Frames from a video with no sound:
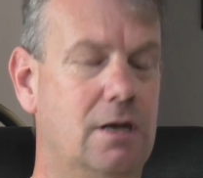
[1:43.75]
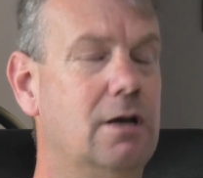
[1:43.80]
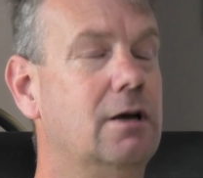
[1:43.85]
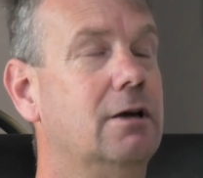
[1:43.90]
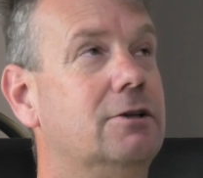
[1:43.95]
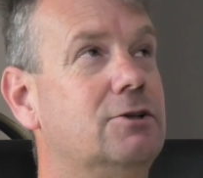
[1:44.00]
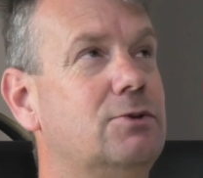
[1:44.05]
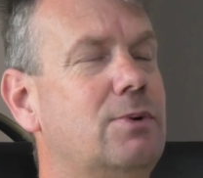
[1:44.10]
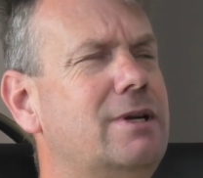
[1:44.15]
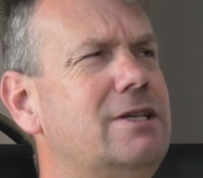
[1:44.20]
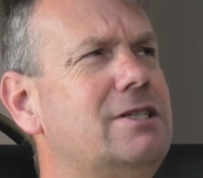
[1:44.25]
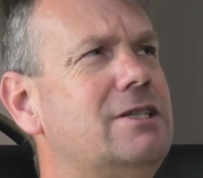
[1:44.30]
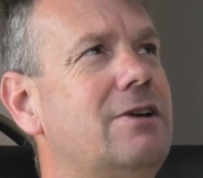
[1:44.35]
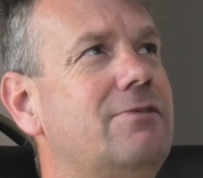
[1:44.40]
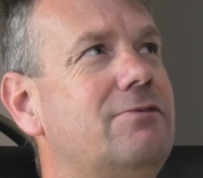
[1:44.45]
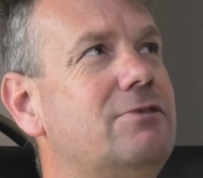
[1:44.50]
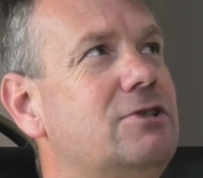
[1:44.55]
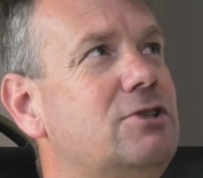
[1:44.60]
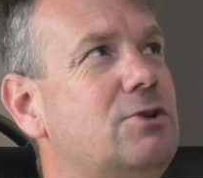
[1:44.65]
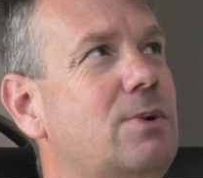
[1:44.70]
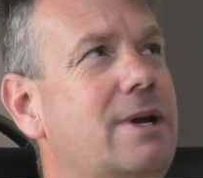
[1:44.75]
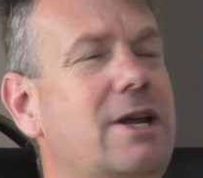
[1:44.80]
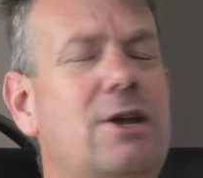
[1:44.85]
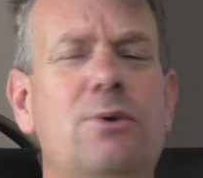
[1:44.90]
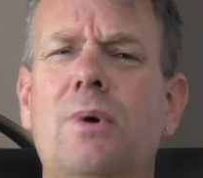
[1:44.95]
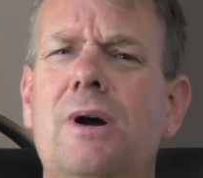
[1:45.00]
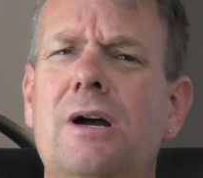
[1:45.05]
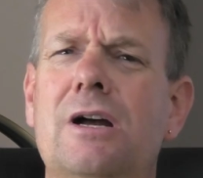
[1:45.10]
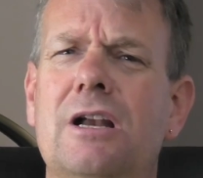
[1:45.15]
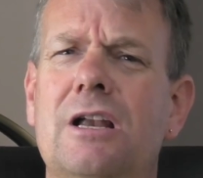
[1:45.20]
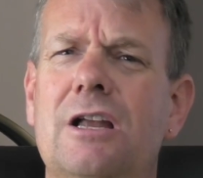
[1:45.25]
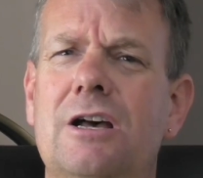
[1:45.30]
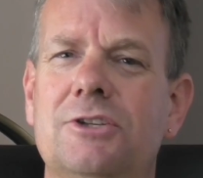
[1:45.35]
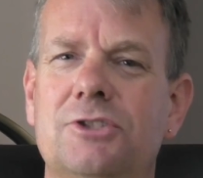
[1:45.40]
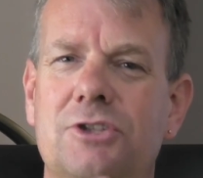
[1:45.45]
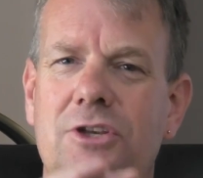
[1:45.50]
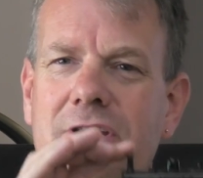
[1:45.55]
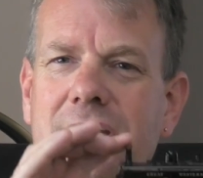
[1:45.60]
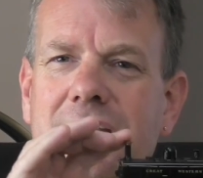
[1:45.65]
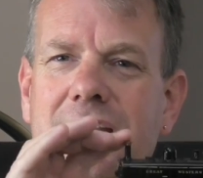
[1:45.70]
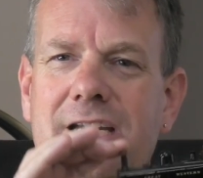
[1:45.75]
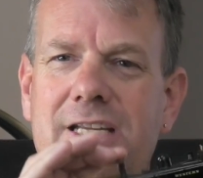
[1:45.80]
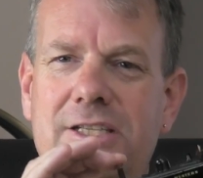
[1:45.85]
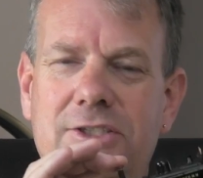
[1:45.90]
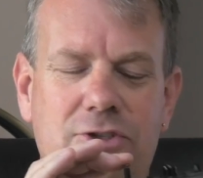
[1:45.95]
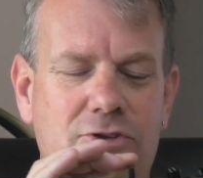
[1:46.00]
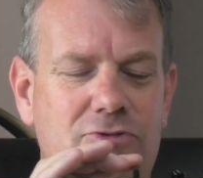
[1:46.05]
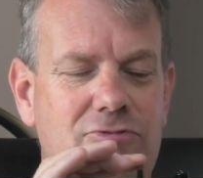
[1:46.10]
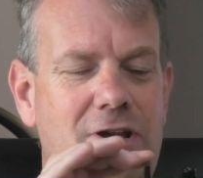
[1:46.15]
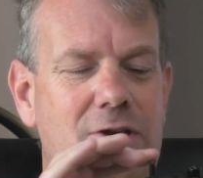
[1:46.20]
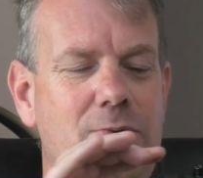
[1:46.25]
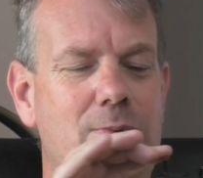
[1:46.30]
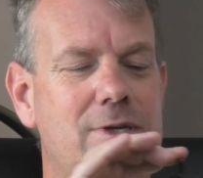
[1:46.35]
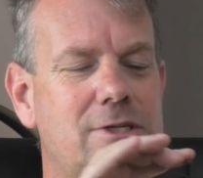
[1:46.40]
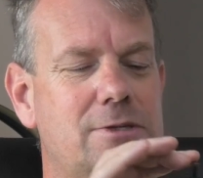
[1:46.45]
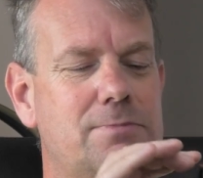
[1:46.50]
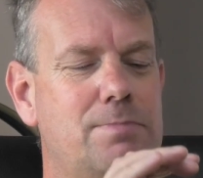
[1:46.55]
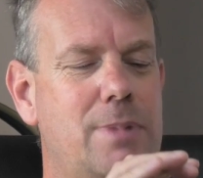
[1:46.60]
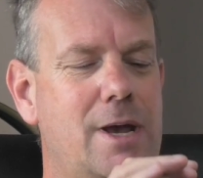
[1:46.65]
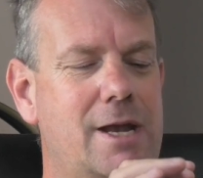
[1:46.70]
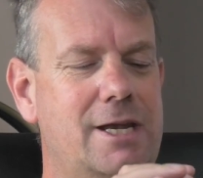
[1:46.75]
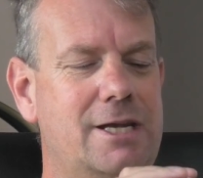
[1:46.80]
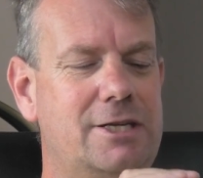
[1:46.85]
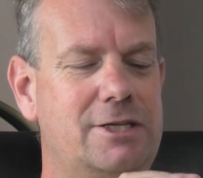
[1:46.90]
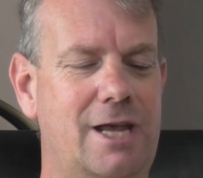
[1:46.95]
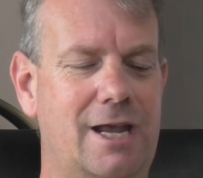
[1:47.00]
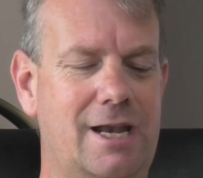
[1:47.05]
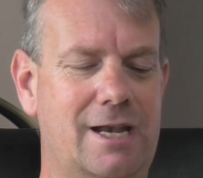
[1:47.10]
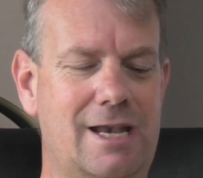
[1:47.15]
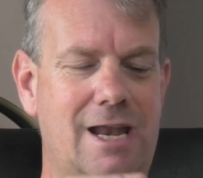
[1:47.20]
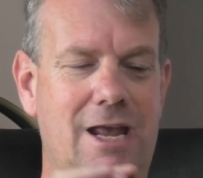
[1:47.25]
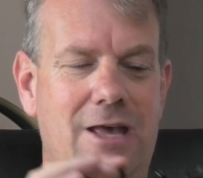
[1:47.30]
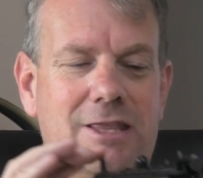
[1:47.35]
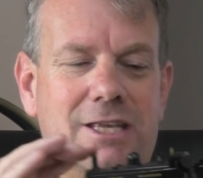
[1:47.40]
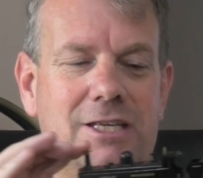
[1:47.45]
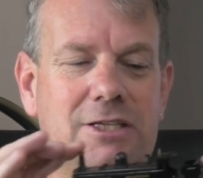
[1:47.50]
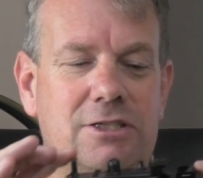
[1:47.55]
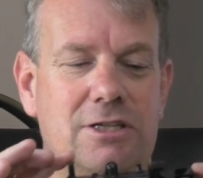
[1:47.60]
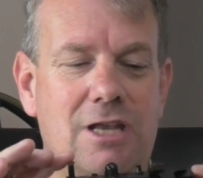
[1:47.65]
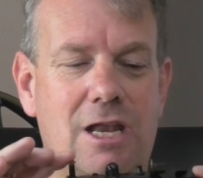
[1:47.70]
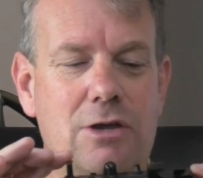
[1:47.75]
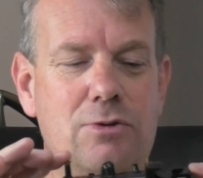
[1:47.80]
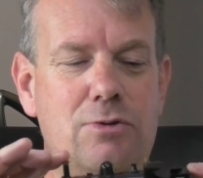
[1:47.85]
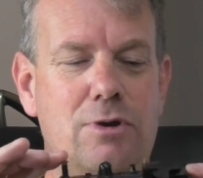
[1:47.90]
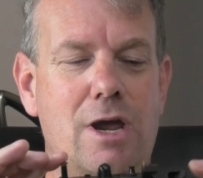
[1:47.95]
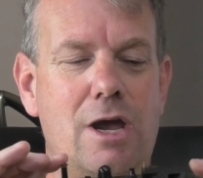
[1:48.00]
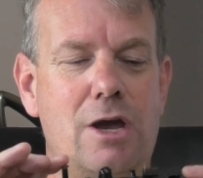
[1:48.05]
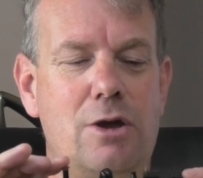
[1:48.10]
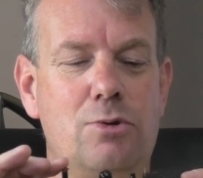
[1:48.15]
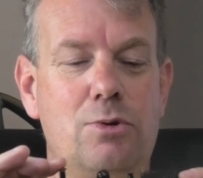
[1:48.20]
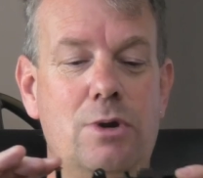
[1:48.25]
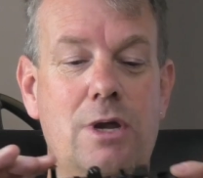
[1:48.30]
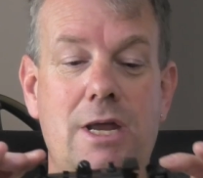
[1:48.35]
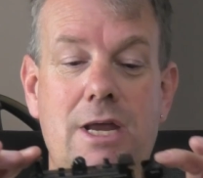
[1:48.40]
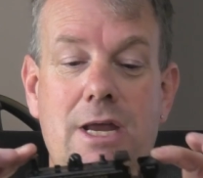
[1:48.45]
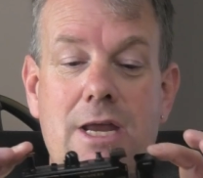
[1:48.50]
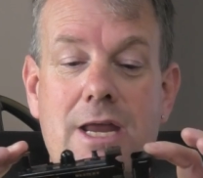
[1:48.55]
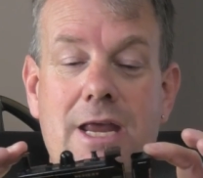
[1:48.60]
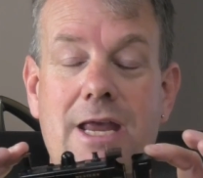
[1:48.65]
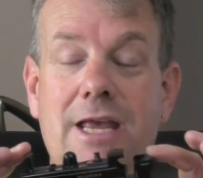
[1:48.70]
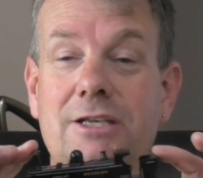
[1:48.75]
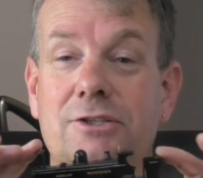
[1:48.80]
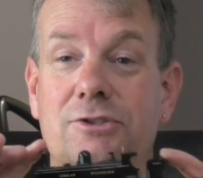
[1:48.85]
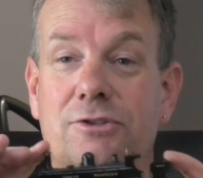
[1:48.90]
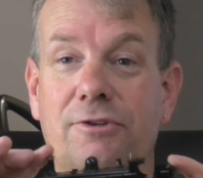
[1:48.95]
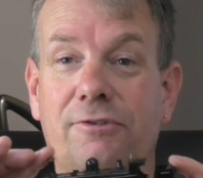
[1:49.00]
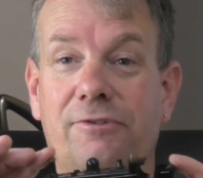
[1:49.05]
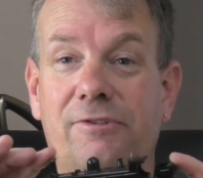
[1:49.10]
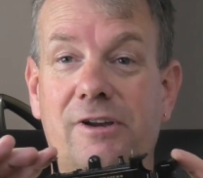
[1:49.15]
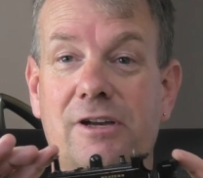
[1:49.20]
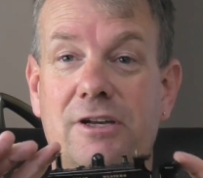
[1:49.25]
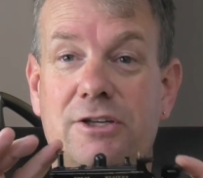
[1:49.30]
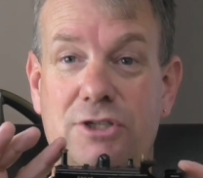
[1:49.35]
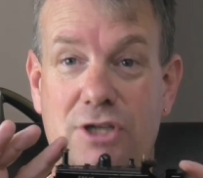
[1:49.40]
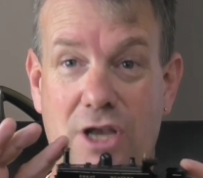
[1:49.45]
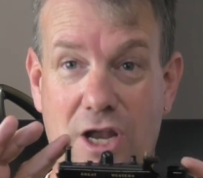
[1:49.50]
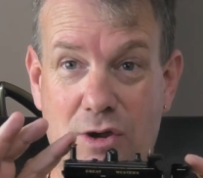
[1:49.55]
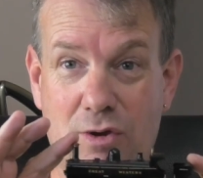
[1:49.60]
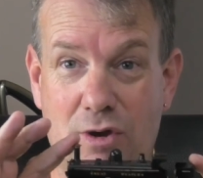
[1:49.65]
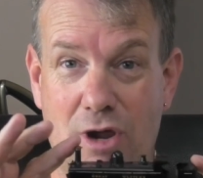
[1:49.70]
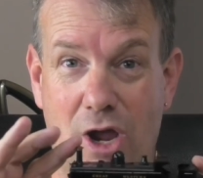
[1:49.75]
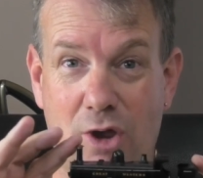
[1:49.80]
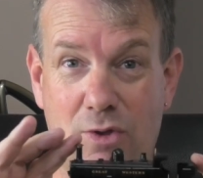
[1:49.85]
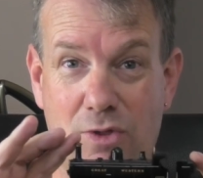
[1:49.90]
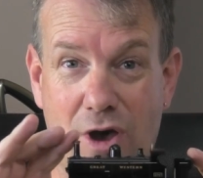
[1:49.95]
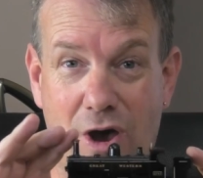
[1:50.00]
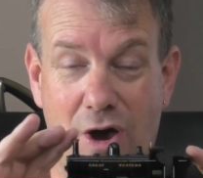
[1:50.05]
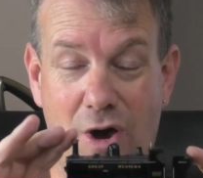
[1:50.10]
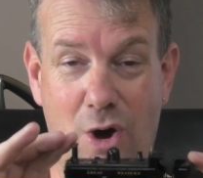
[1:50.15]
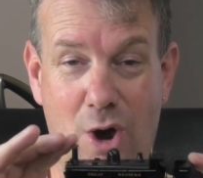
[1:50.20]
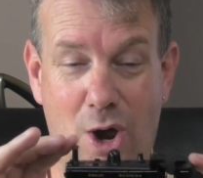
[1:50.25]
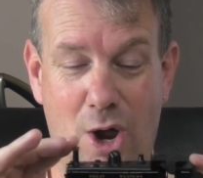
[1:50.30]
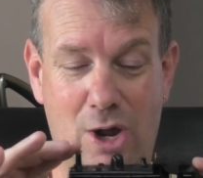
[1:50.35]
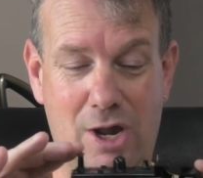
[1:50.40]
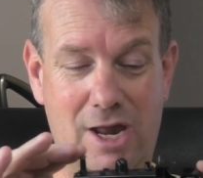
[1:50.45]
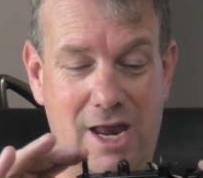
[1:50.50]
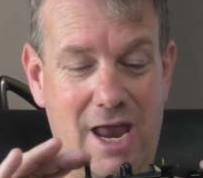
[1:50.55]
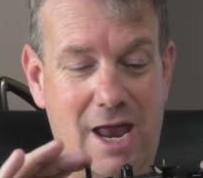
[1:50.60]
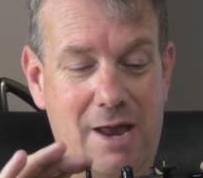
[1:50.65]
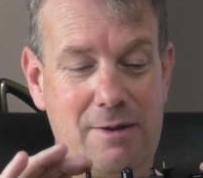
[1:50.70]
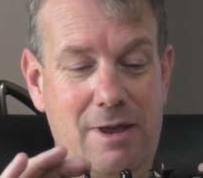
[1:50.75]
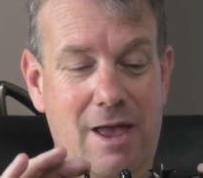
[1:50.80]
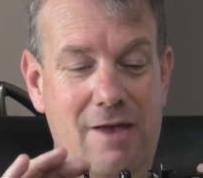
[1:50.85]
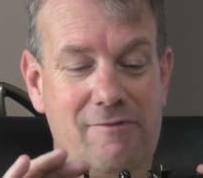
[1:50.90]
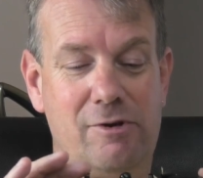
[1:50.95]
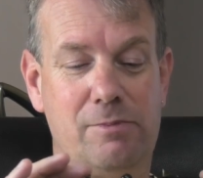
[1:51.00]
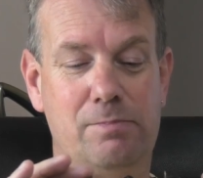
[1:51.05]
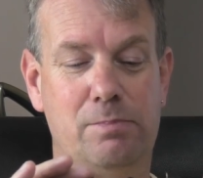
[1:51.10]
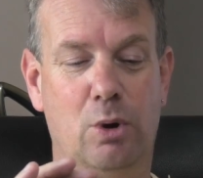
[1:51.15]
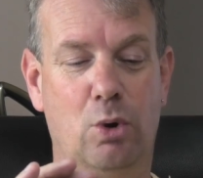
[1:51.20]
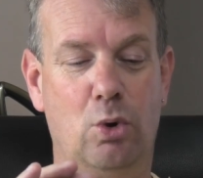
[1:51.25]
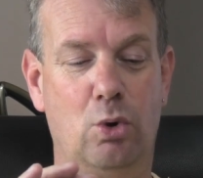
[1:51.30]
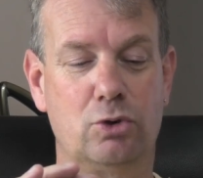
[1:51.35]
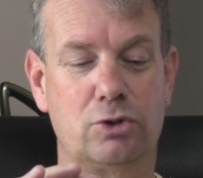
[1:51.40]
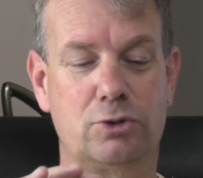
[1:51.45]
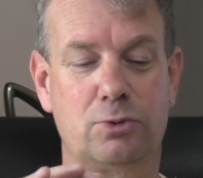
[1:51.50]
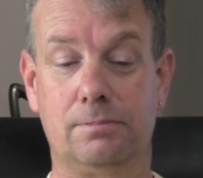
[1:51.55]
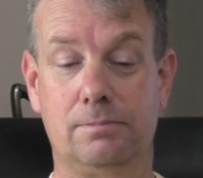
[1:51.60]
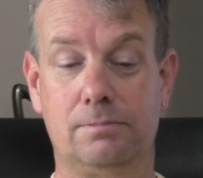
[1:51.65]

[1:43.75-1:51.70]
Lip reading: the 2721 class I think it is, Great Western pannier tank. Now this loco is the first loco that I ever bought,